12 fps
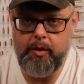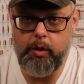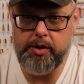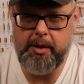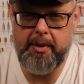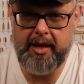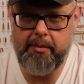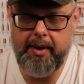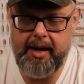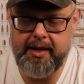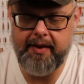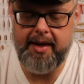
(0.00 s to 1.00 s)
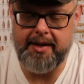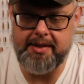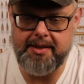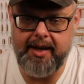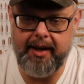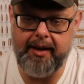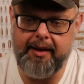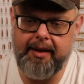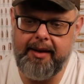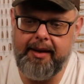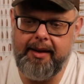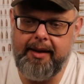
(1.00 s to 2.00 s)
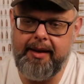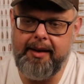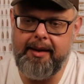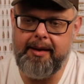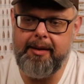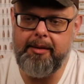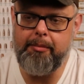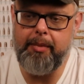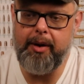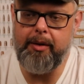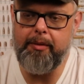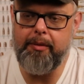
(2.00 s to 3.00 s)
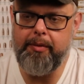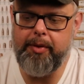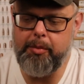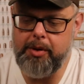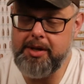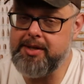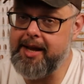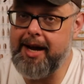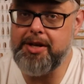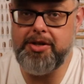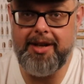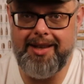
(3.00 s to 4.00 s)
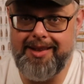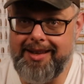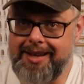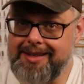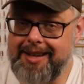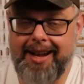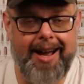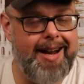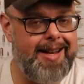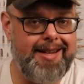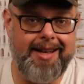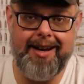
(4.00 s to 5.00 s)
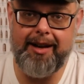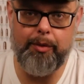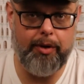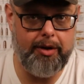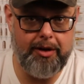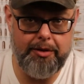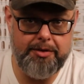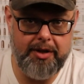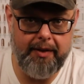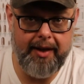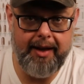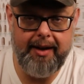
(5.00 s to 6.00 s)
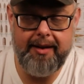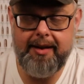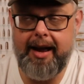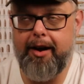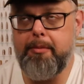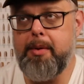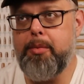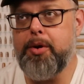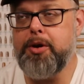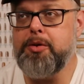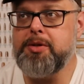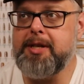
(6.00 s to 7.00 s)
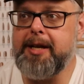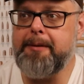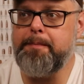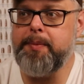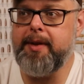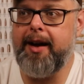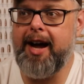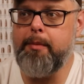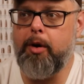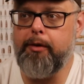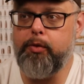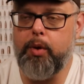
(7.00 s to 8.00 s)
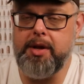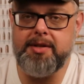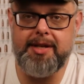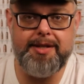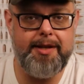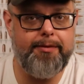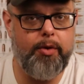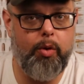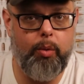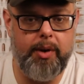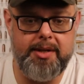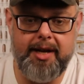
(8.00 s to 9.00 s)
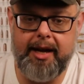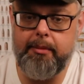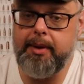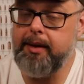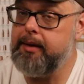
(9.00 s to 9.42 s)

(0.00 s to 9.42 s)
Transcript: which I'm going to get back to that in a second. But the book said I should get this, and I didn't get anywhere close to that. I remember using IMR 4064 one time.